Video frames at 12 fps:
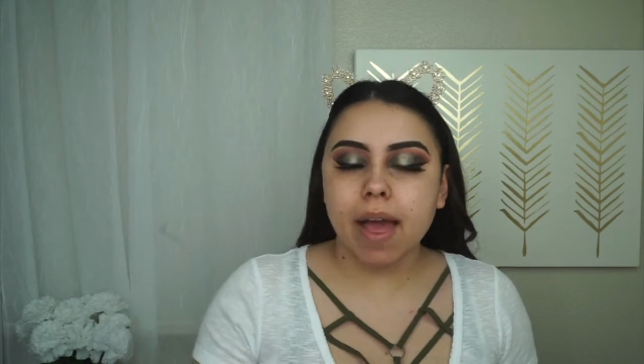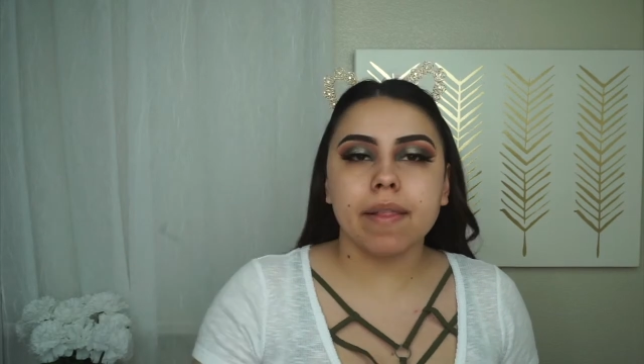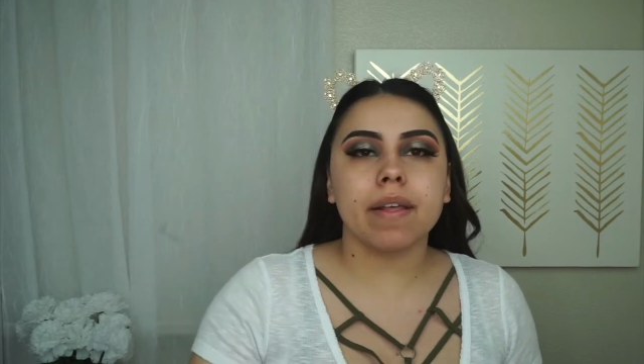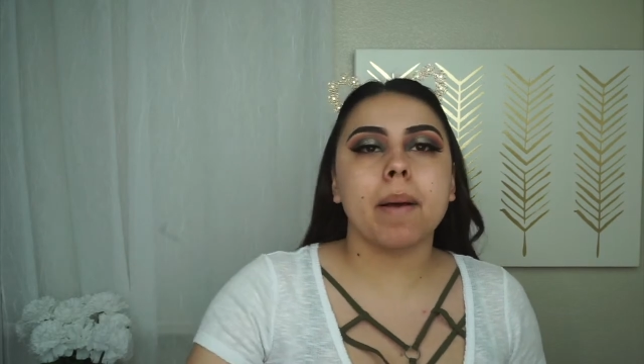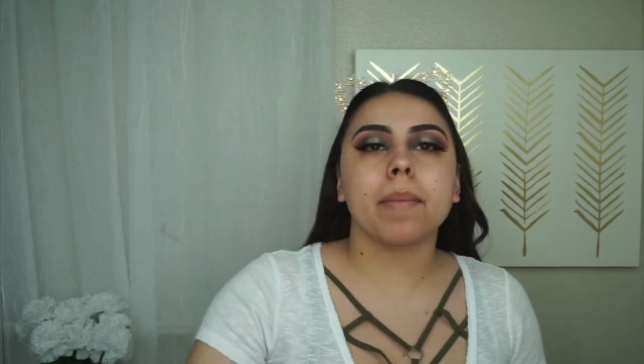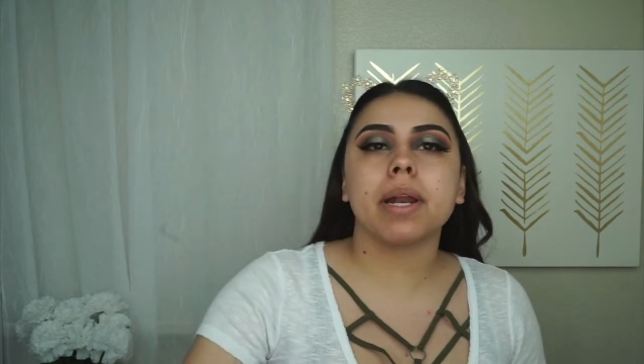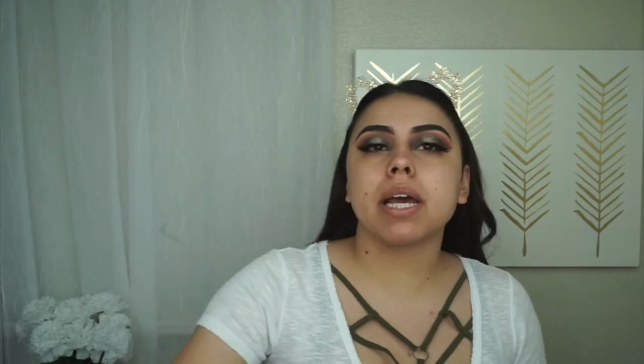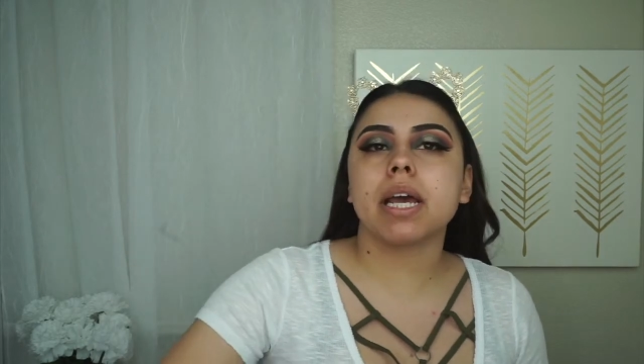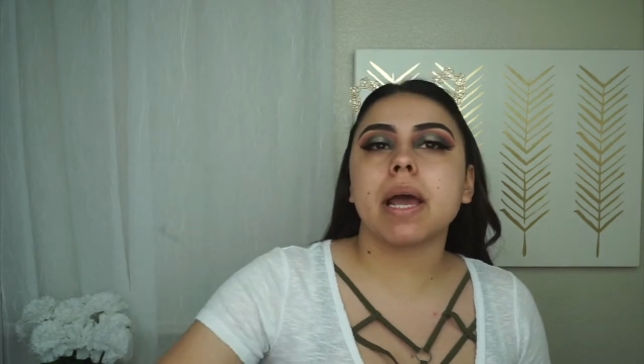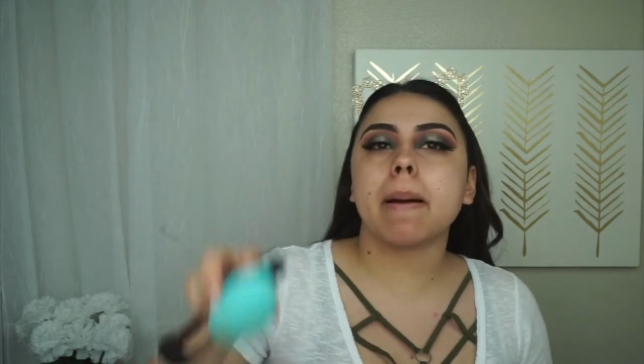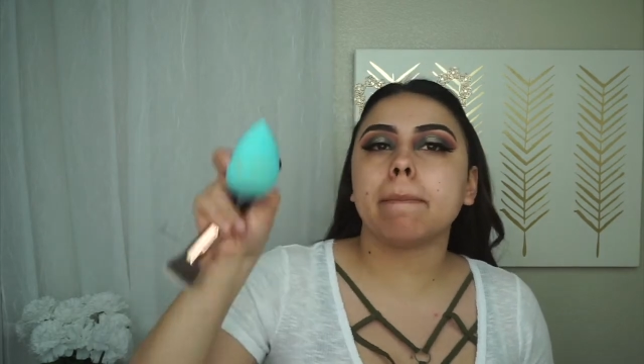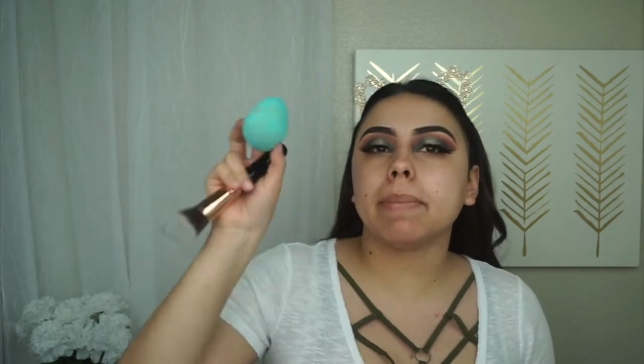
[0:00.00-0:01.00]
and then I'm
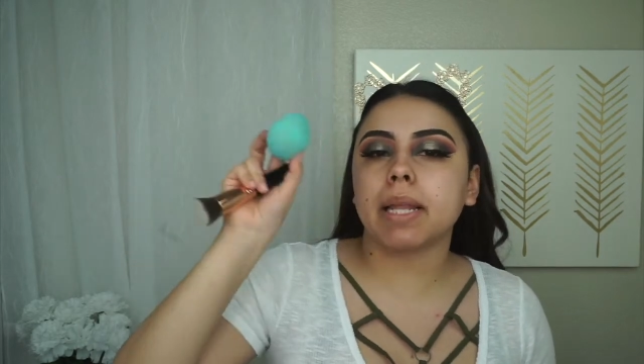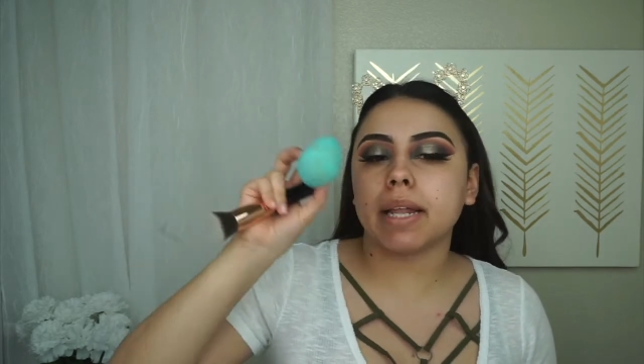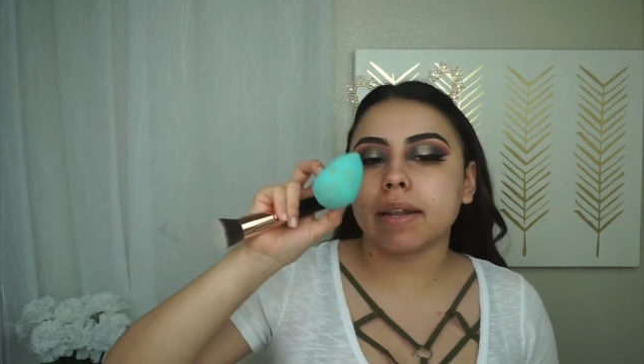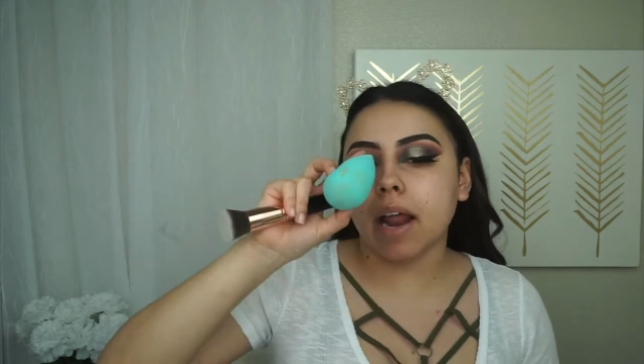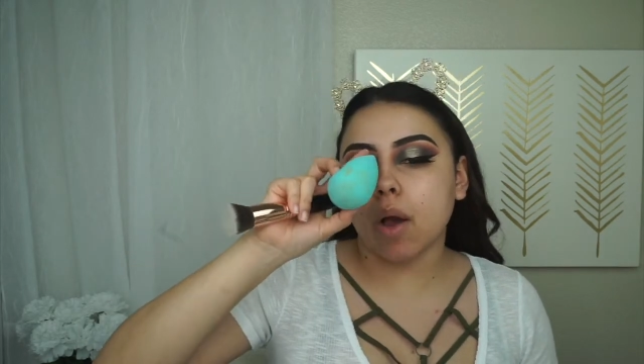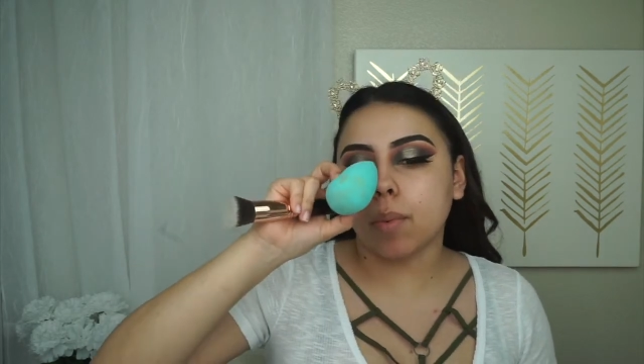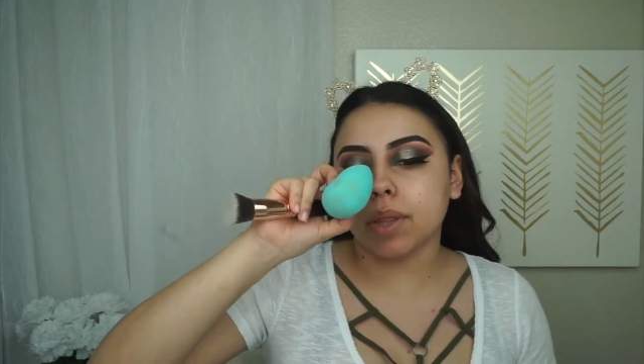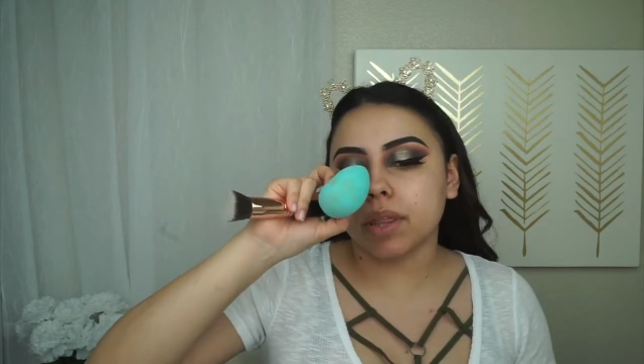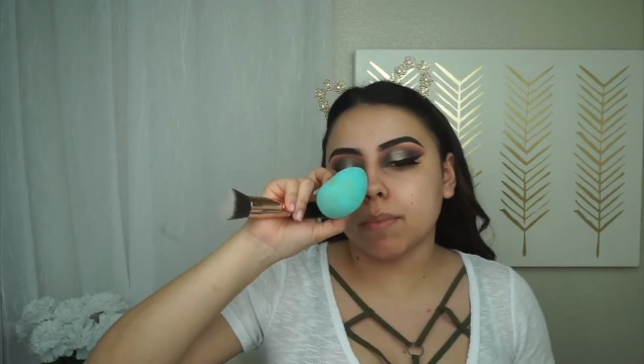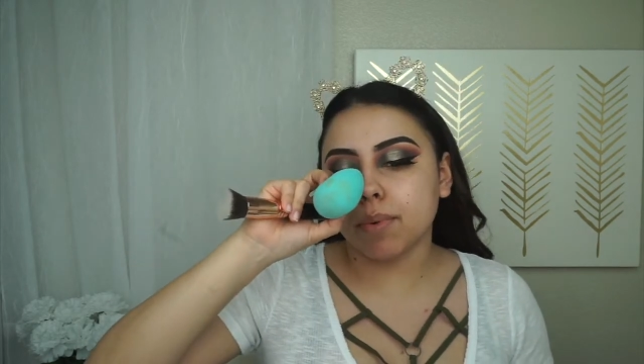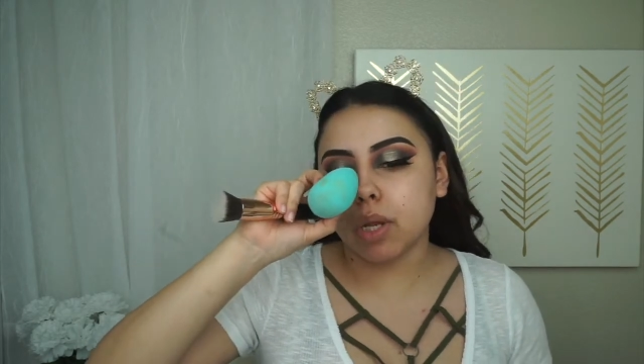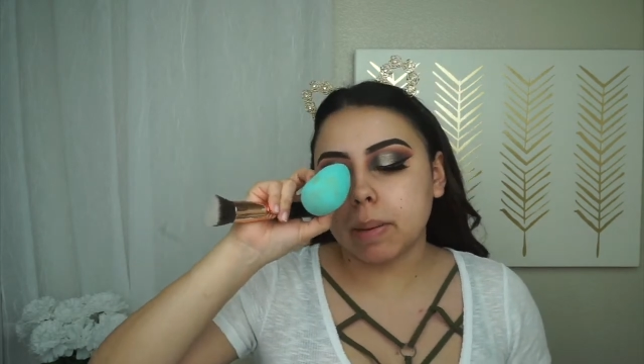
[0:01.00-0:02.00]
gonna blend it out with
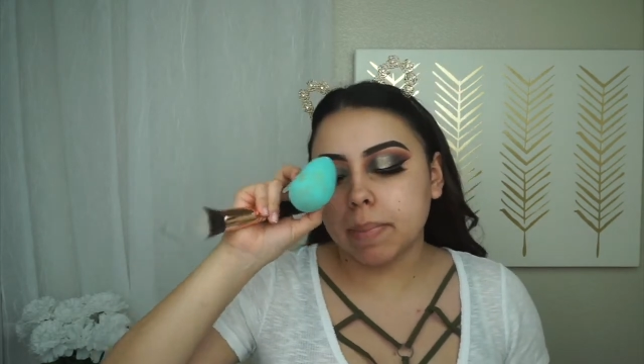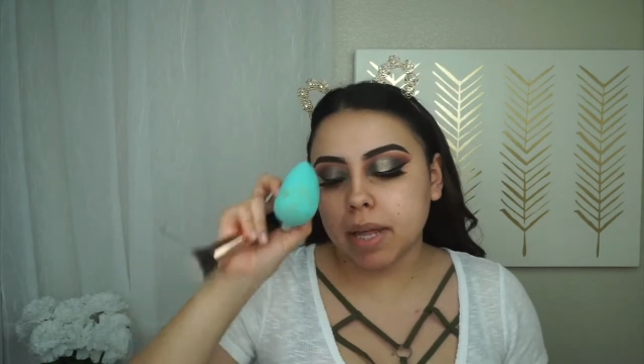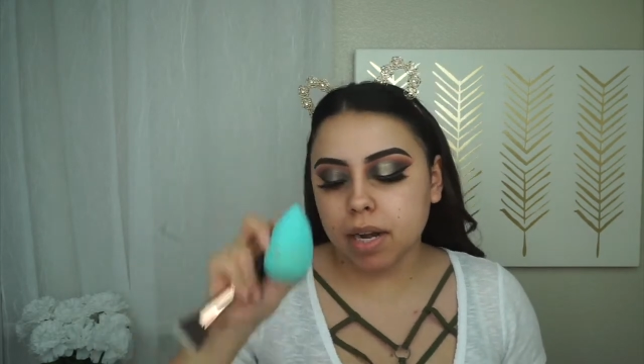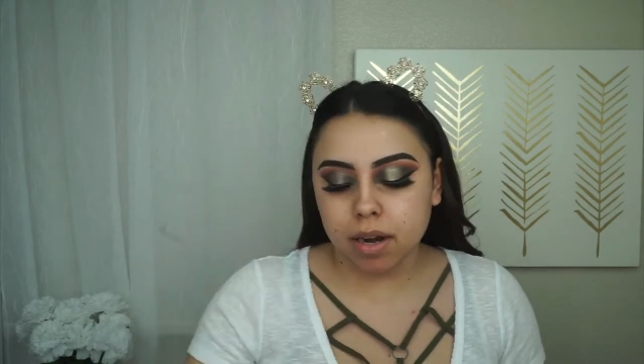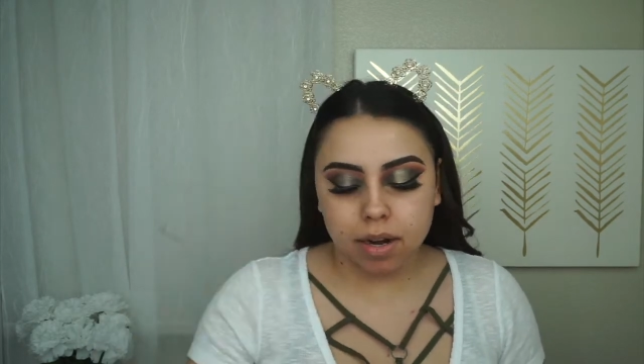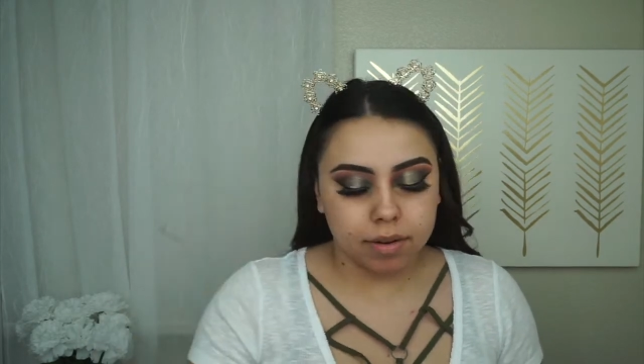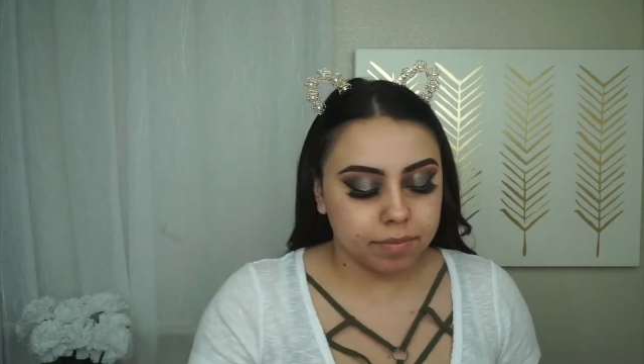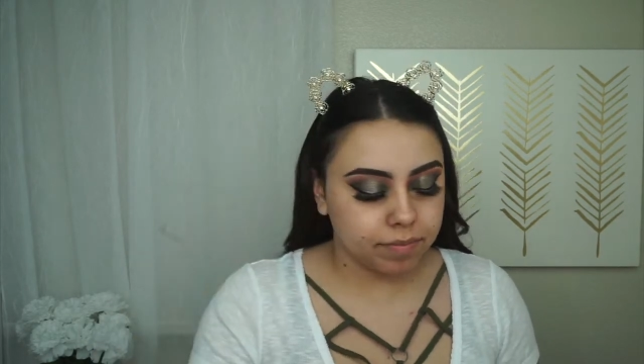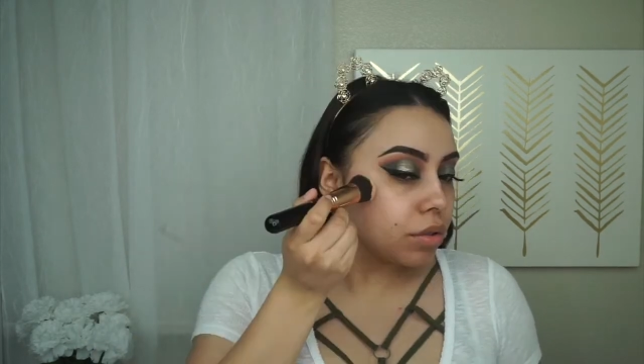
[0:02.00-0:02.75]
the beauty blender.